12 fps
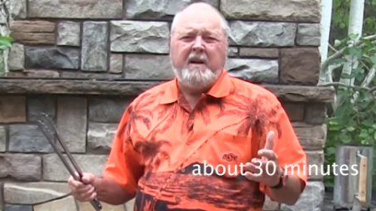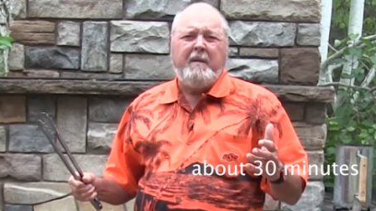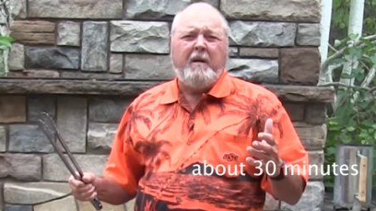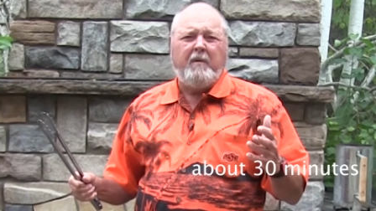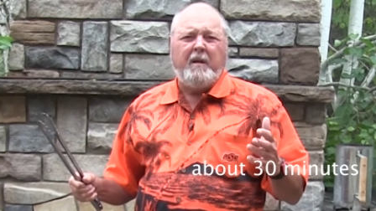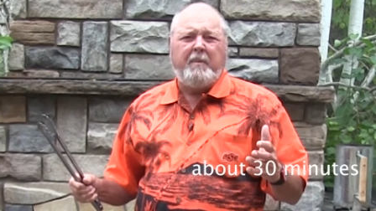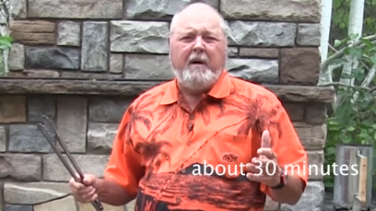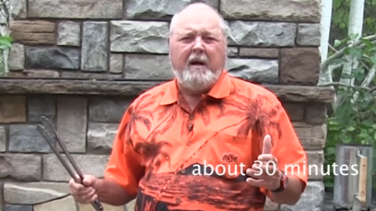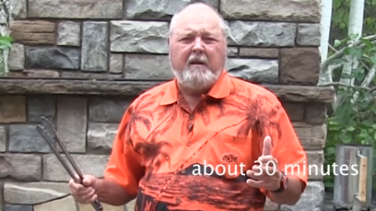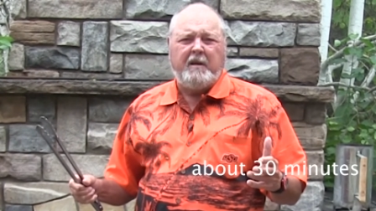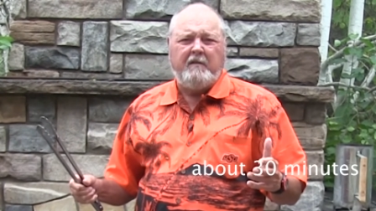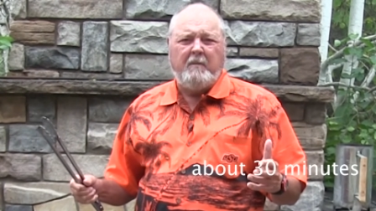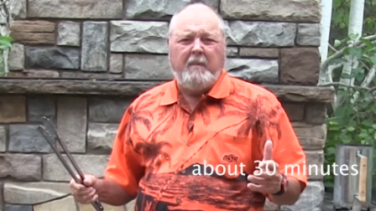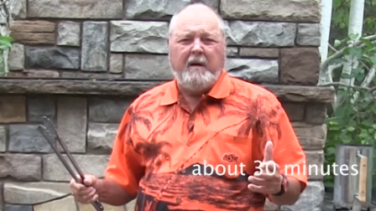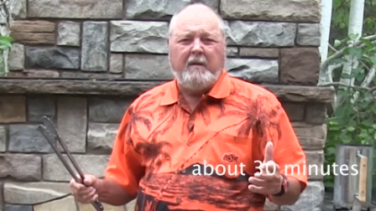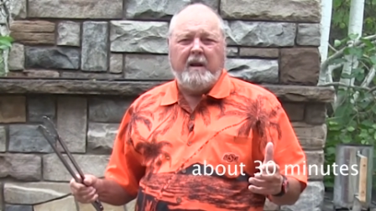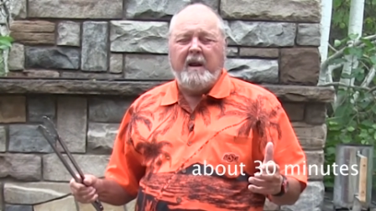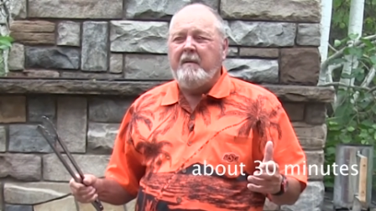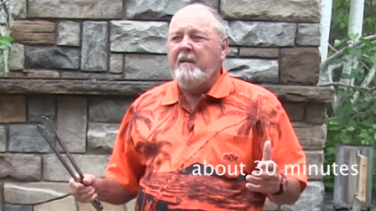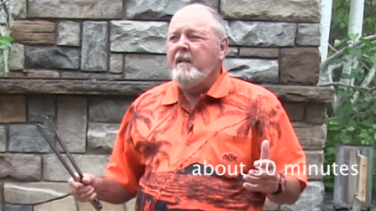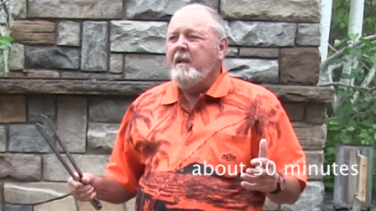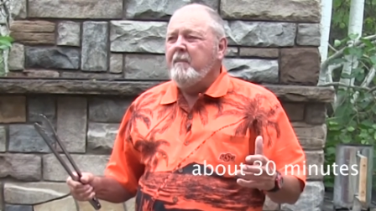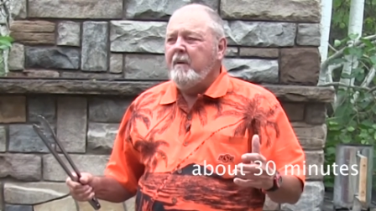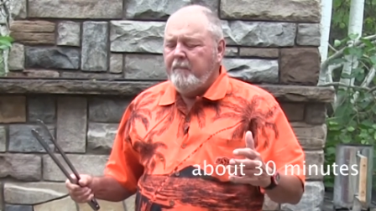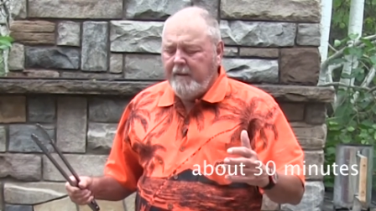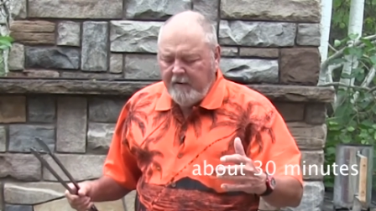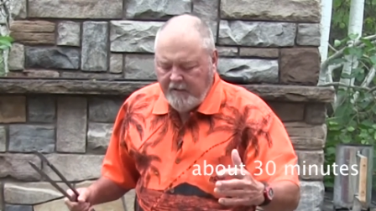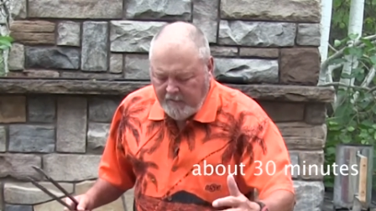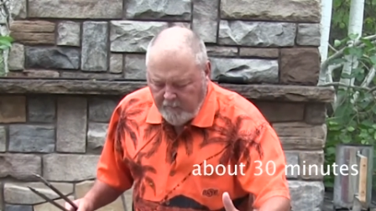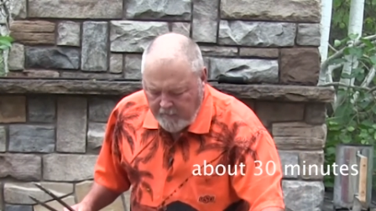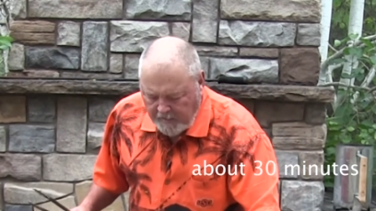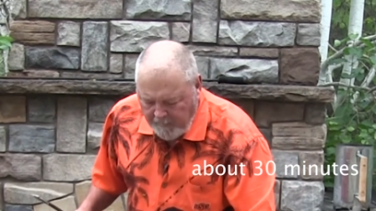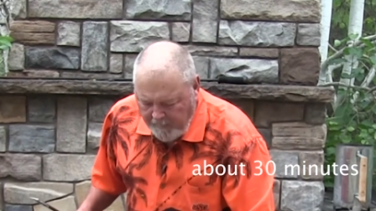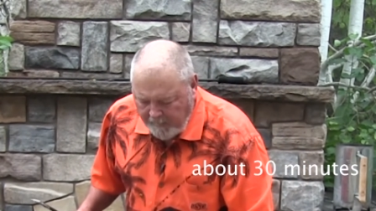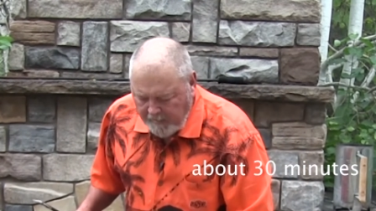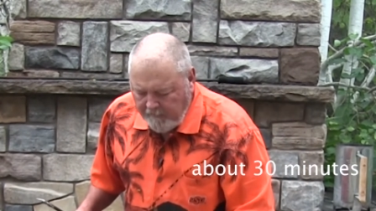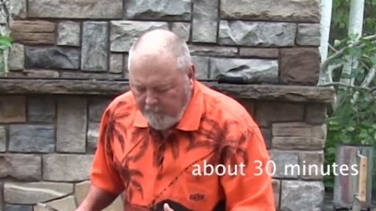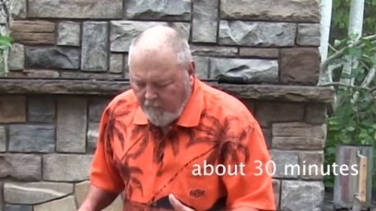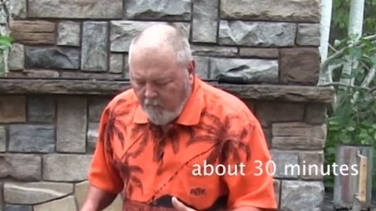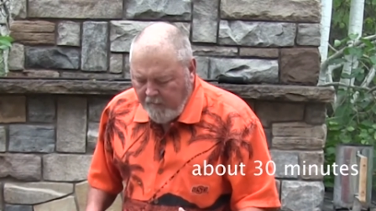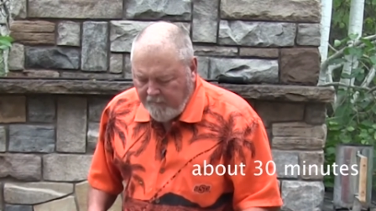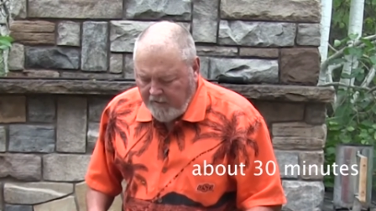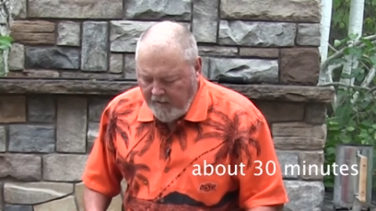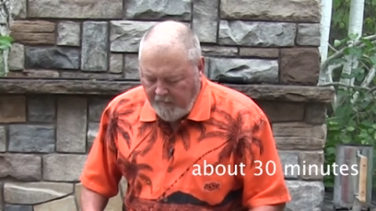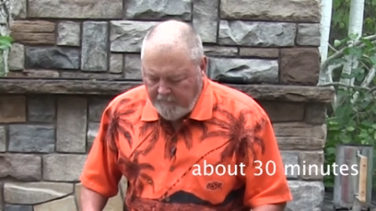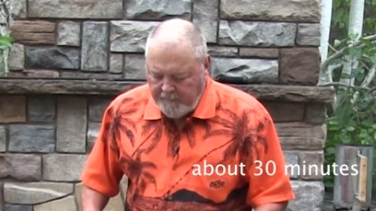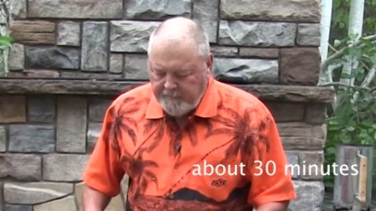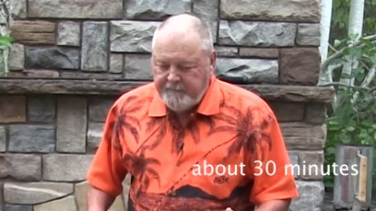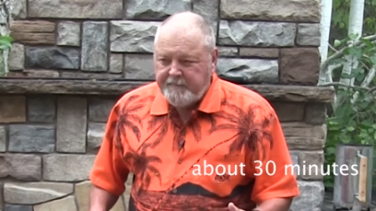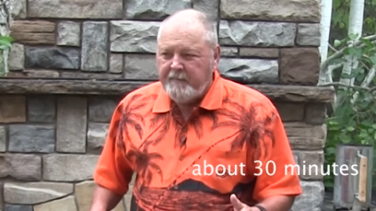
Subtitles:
I'm not really positive about that, but basically we're going to come out and give it a whiff test